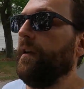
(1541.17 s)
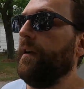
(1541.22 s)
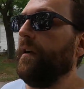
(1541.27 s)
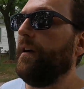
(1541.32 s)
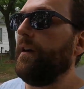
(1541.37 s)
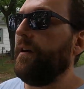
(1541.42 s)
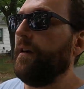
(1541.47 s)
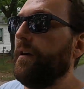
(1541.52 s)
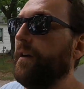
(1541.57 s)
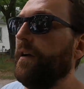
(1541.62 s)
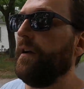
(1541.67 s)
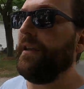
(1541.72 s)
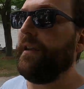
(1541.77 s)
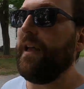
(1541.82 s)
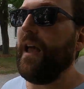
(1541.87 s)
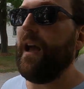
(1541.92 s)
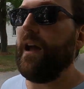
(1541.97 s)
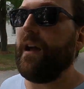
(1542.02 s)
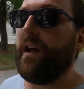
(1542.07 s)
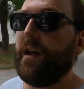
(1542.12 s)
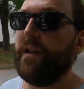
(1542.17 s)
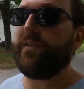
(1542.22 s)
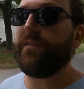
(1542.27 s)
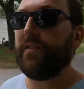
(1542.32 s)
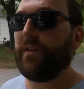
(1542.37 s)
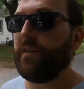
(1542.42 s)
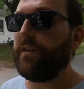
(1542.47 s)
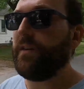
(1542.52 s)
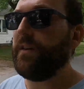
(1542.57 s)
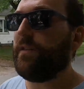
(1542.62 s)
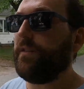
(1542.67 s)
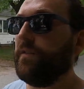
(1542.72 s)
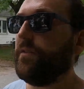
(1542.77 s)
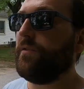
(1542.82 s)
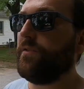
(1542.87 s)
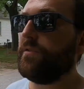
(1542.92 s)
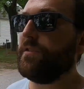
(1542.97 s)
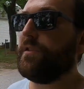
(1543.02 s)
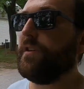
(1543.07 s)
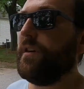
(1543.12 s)
Yeah, I still need to
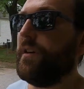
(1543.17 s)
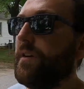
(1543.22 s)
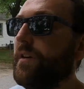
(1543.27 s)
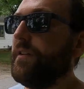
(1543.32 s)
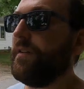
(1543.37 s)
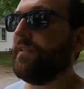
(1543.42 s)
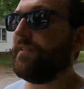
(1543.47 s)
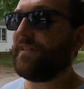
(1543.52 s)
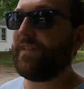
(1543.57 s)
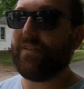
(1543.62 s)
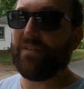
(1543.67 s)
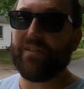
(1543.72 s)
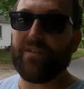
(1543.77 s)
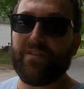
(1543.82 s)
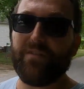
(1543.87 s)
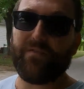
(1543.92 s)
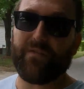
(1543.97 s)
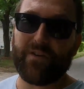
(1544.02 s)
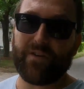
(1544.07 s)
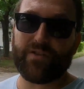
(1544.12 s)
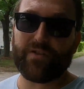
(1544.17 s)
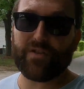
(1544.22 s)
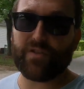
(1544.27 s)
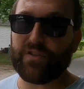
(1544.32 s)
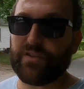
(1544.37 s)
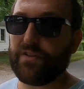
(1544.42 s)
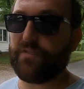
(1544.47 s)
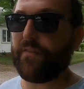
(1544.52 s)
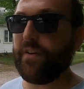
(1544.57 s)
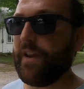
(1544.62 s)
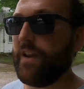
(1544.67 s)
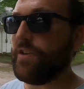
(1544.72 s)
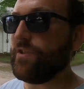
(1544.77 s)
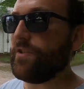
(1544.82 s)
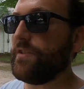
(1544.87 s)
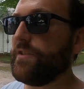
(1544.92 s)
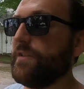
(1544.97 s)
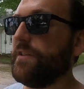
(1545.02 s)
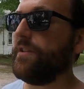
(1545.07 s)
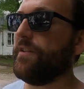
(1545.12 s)
finish the
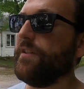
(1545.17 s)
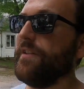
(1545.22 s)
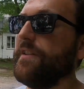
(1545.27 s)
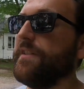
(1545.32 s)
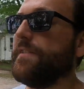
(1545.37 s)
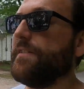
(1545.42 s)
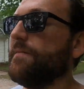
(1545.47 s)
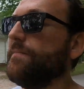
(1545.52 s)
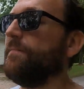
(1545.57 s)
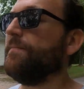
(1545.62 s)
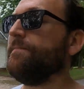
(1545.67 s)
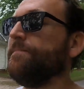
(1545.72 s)
certification series.